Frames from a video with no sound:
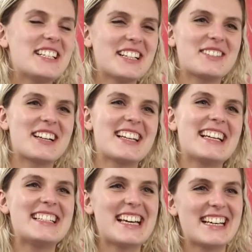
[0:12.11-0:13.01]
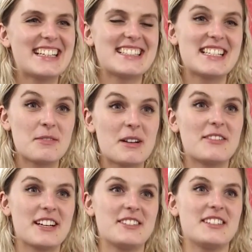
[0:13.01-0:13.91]
Steel are one of the leading steel
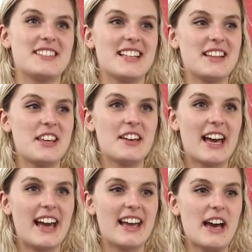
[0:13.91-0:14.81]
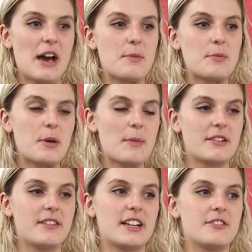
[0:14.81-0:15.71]
manufacturers in the UK. We
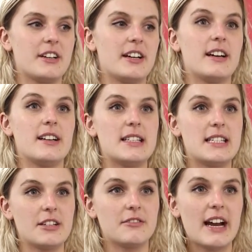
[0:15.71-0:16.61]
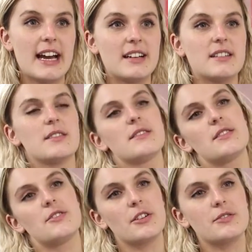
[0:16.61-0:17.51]
manufacture steel rail,
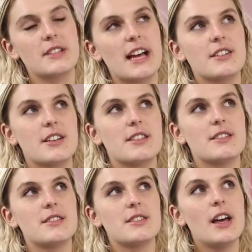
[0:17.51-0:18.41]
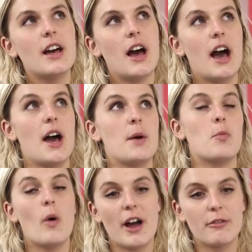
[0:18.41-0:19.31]
structural sections,
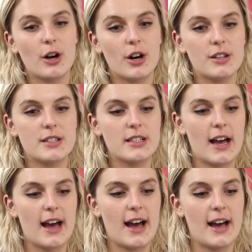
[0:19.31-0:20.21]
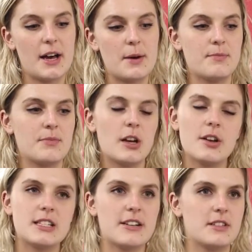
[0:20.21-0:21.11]
wire rod,
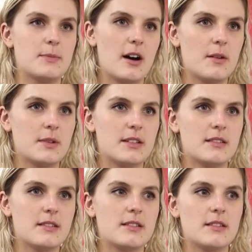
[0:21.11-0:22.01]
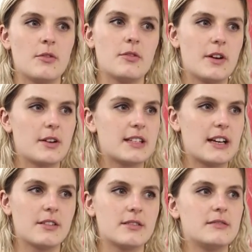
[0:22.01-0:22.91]
loads of different departments, all
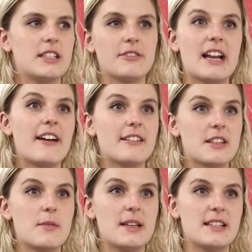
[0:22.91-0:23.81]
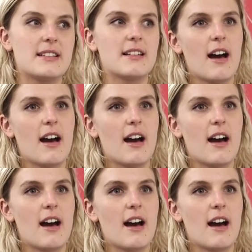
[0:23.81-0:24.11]
focusing on different areas of the business.